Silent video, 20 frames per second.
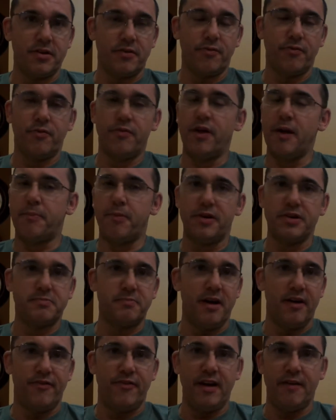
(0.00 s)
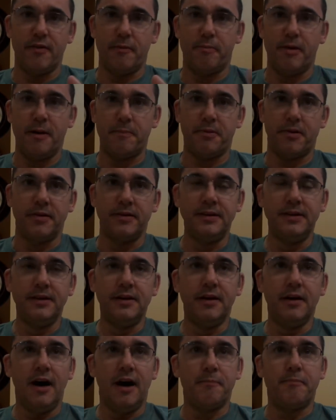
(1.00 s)
the Reaper is my favorite pepper,
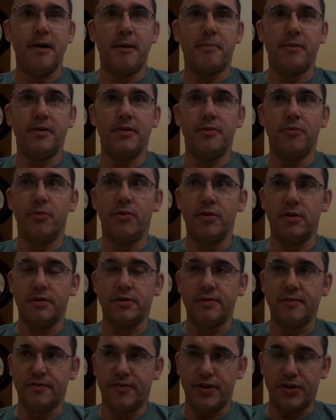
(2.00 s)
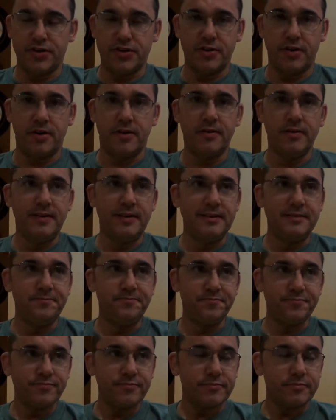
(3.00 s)
hot pepper in the world for sure.
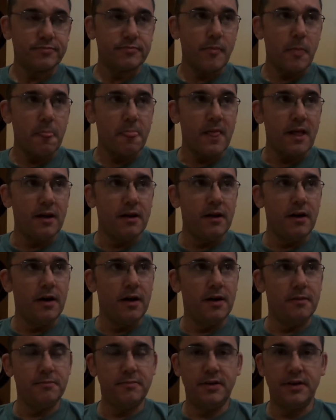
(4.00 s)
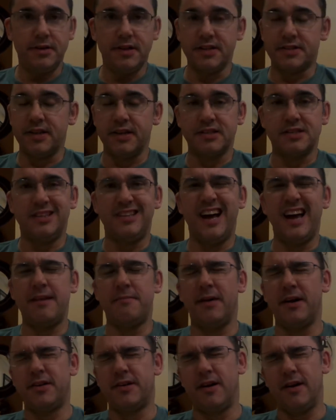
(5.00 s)
Um, this thing's lighting
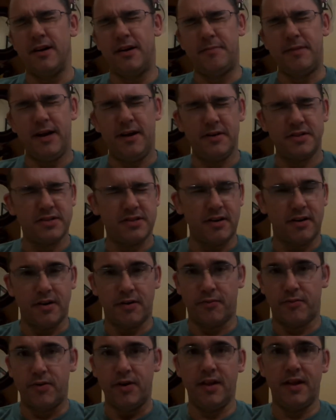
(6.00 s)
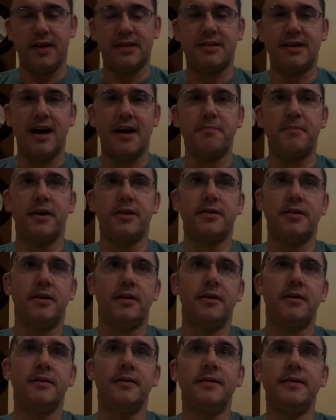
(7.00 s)
my tongue up now. It's starting to really attack my
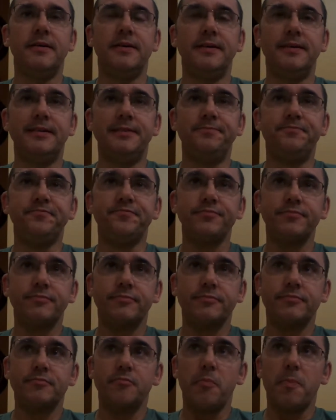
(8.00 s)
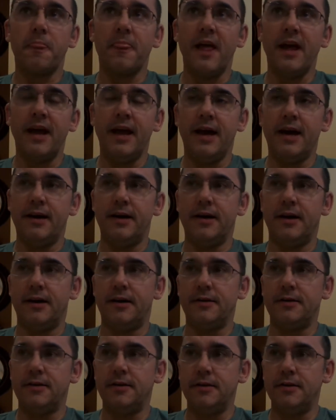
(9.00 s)
tongue, and uh,